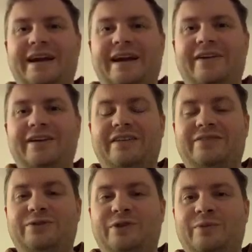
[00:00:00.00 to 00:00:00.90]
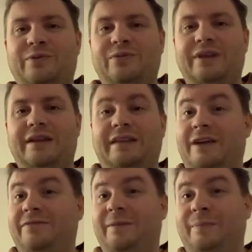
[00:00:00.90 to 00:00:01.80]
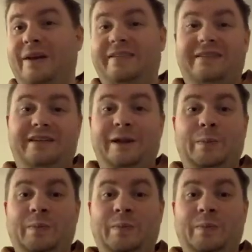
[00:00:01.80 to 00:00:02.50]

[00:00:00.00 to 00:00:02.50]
here just to remove the death up basically.